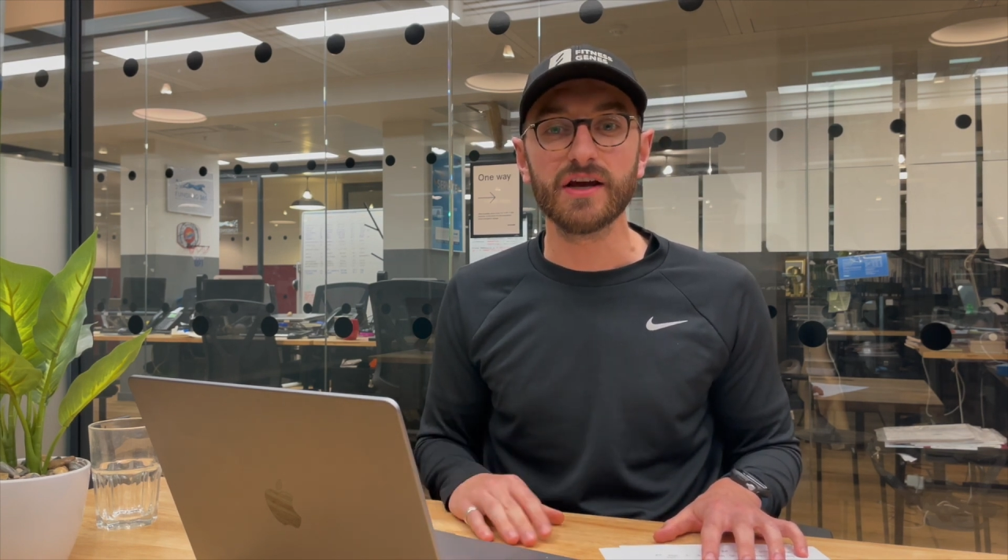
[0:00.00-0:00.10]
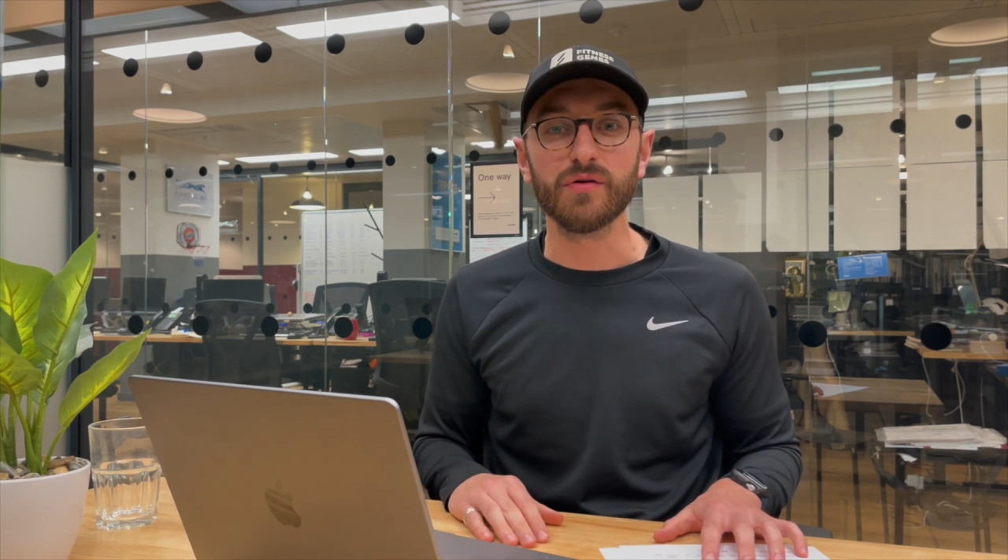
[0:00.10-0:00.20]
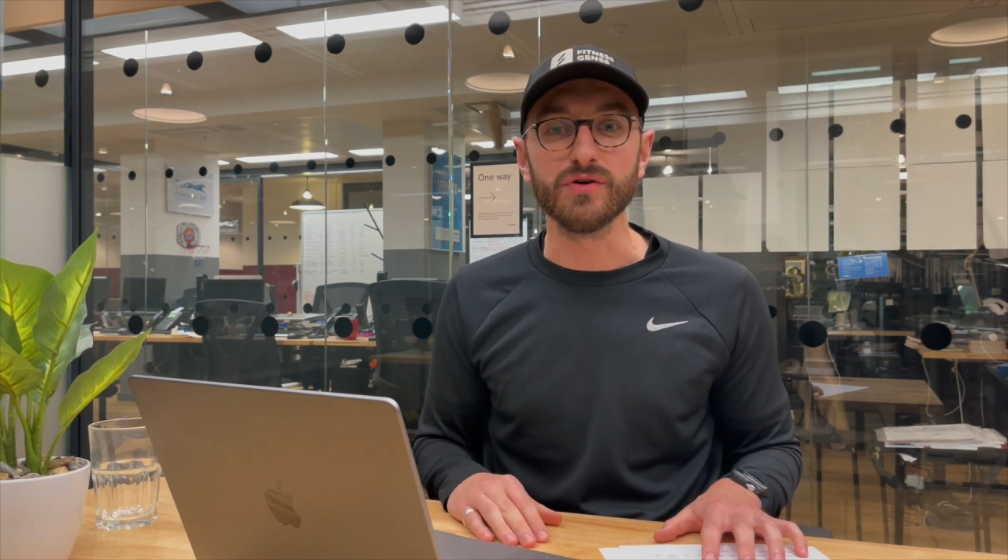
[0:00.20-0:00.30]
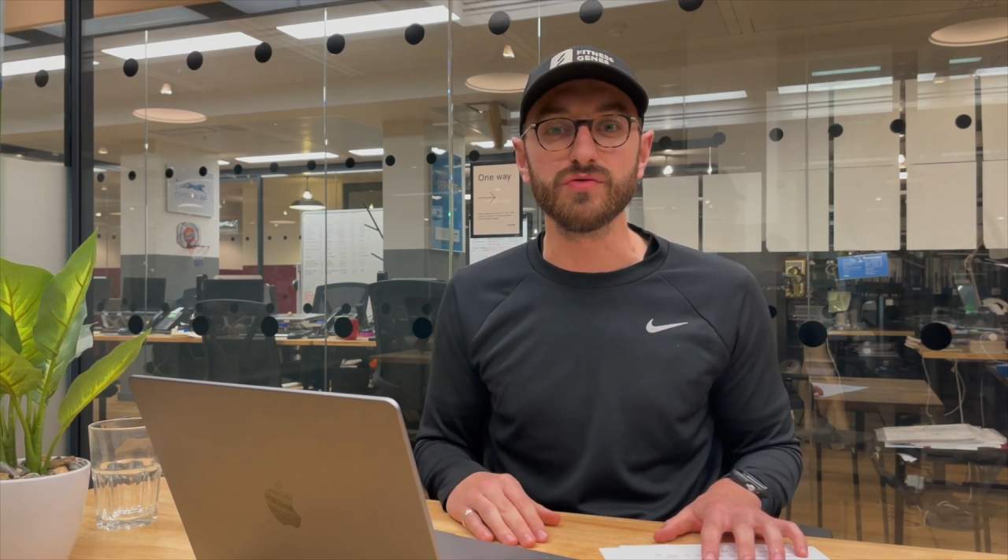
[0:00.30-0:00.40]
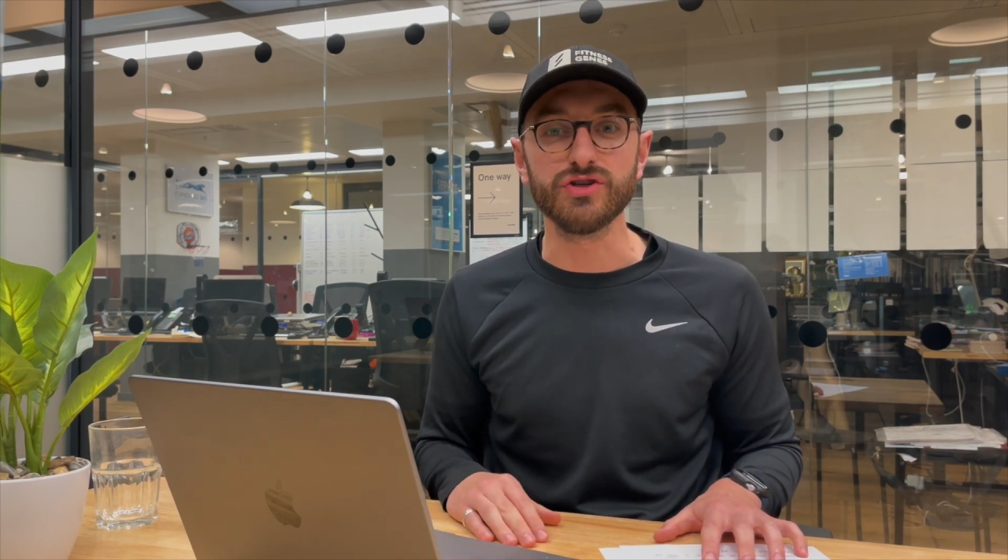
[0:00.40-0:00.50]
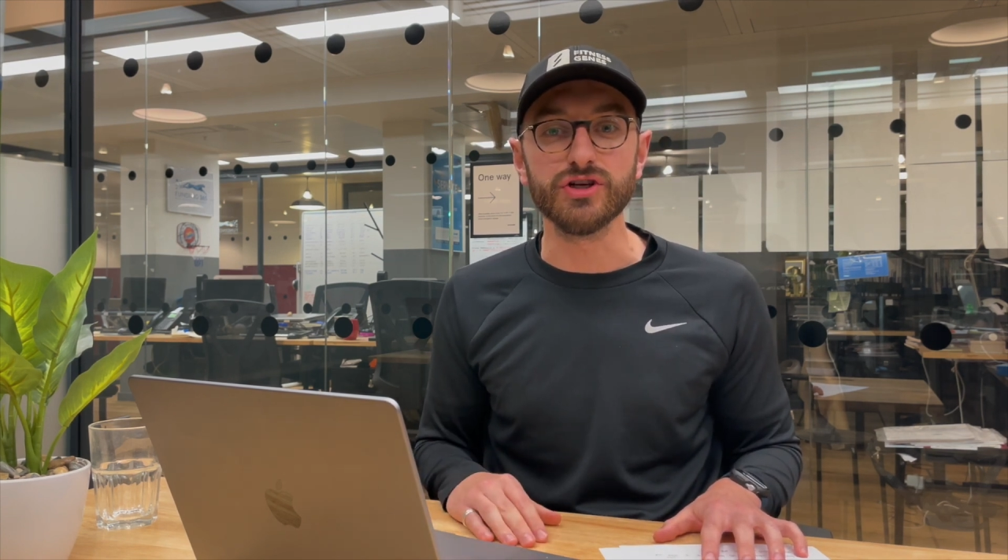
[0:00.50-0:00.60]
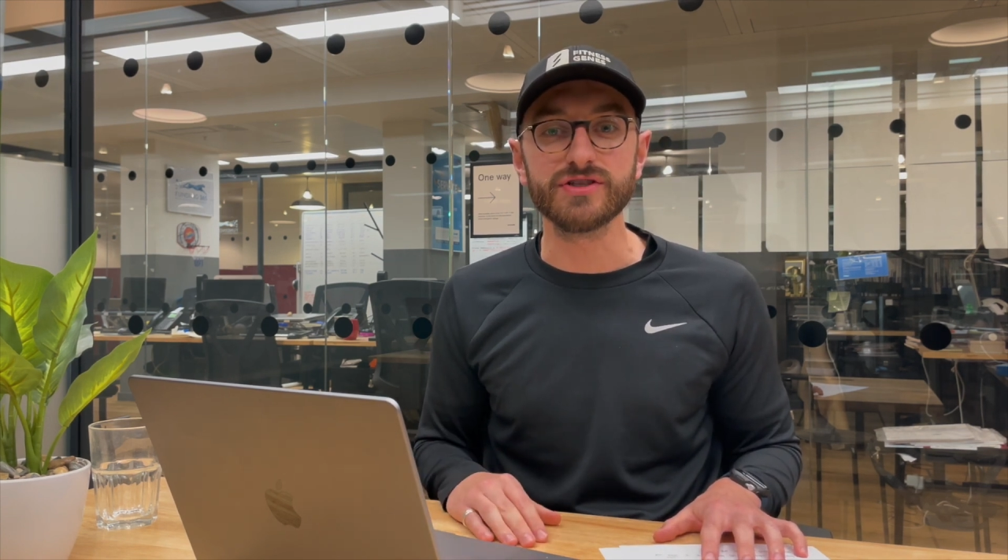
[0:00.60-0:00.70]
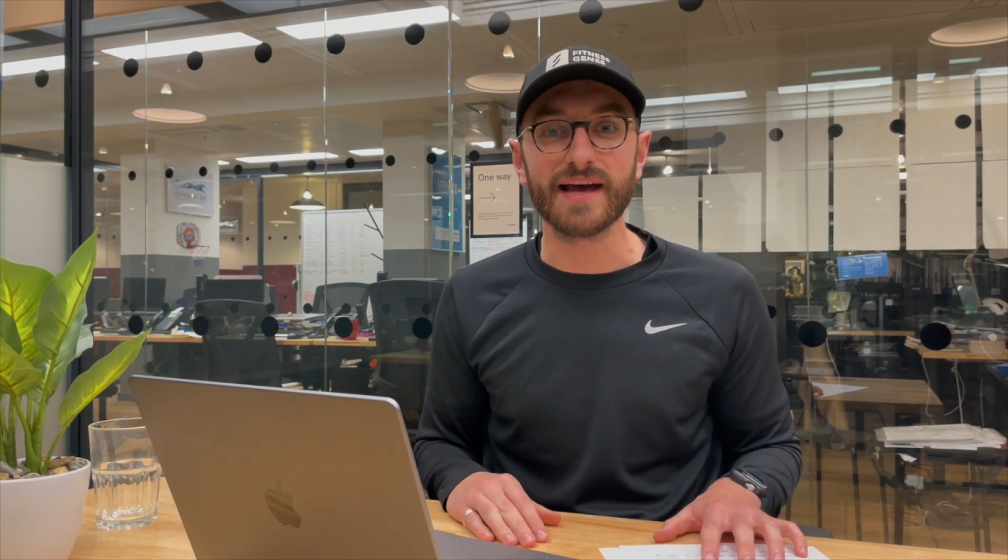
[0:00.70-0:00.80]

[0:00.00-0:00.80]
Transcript: which reduce